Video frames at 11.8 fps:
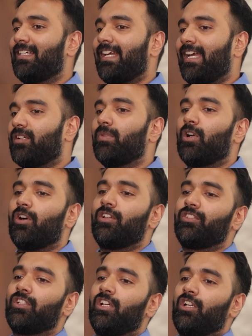great
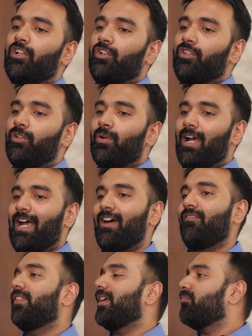because you
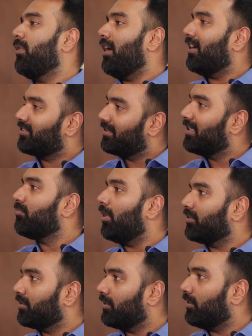have that hustle and
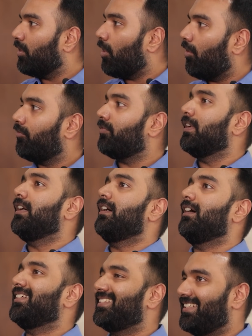bustle of
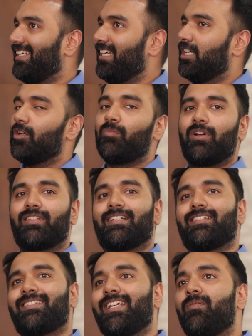a city, but it's
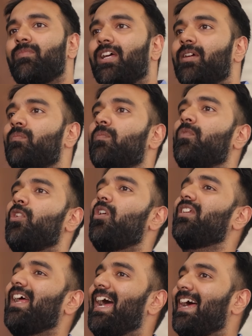at the same time
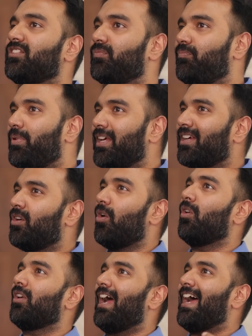not as big
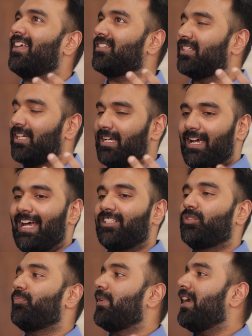or as
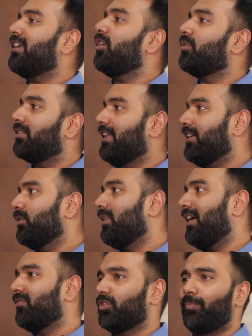spread out that you'll
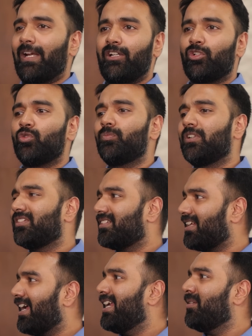have to spend too much
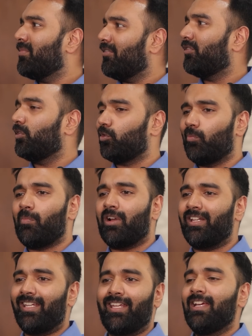time, effort, or
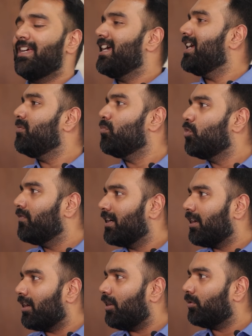money in moving
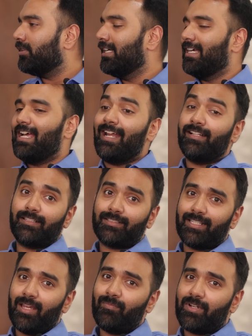around. And at the
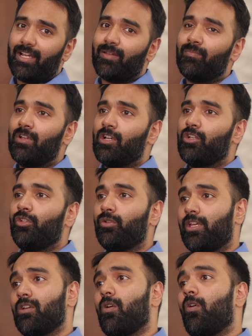same time, you
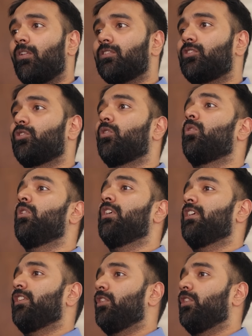can also,